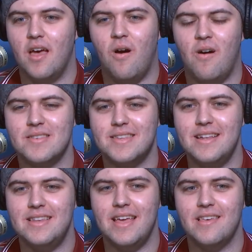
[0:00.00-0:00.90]

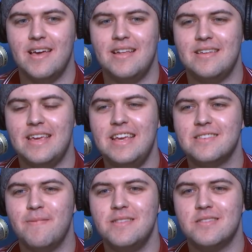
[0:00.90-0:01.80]
Austin Dillon,
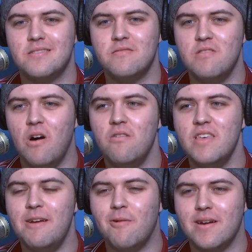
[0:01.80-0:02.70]
he's been
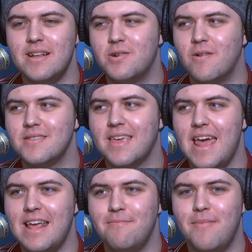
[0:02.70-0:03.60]
slowly working towards
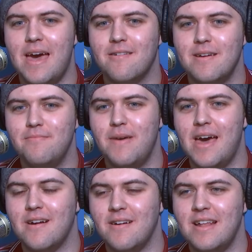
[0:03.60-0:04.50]
getting better and
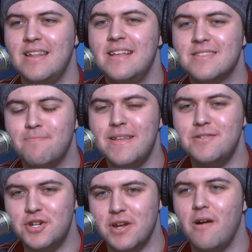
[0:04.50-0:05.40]
better, and it's been
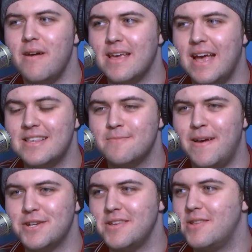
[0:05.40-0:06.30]
showing,
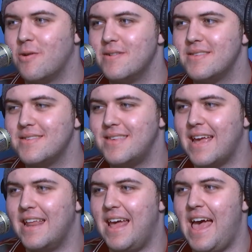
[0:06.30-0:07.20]
especially towards the
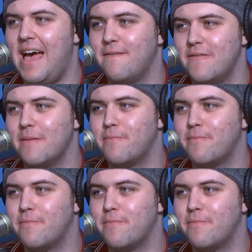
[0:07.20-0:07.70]
second half of the